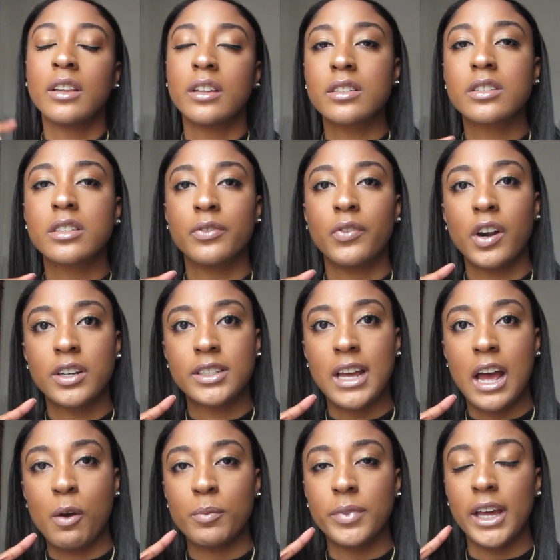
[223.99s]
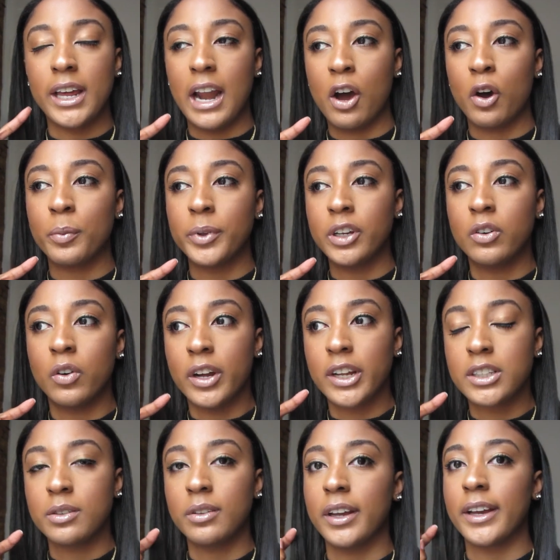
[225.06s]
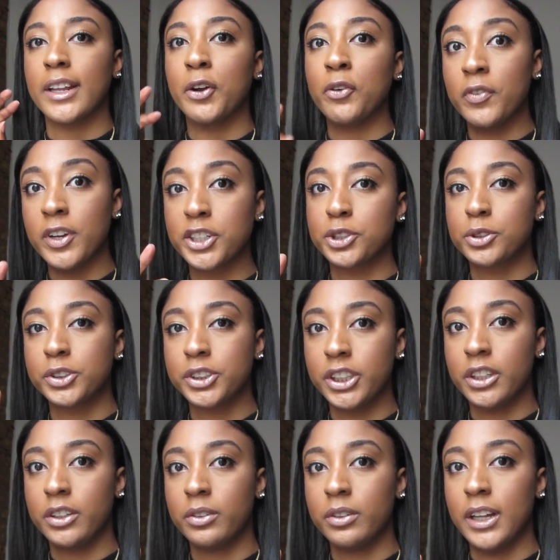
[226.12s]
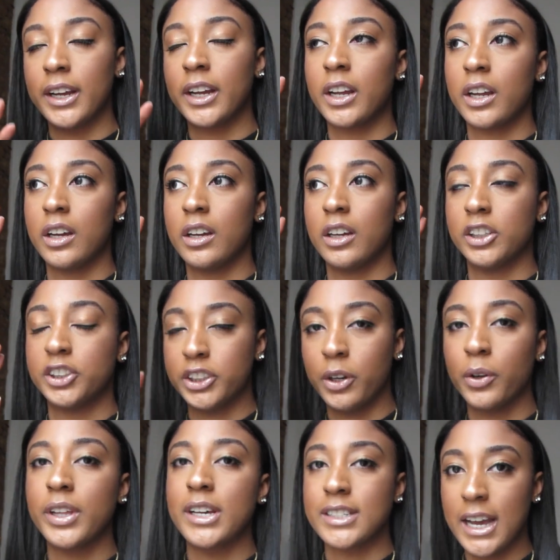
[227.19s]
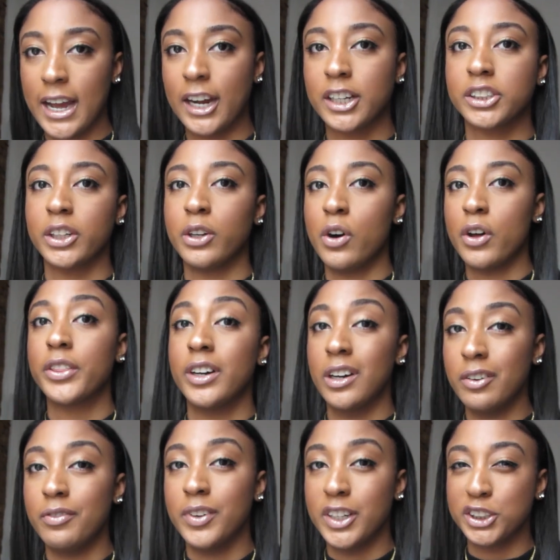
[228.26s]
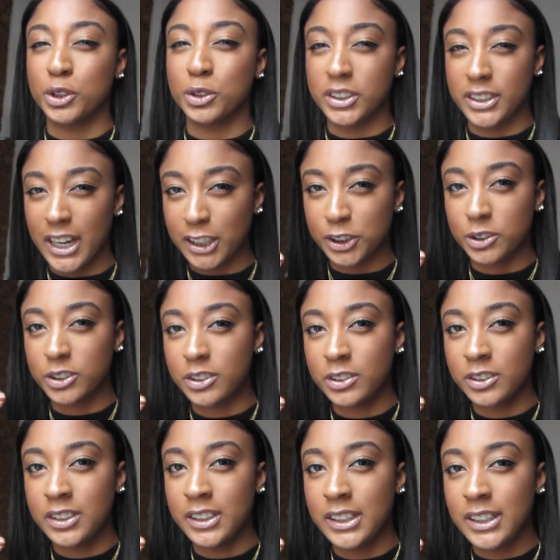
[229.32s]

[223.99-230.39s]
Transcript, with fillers: this is the first time that I'll be going to like an official show like a show that's actually on the official schedule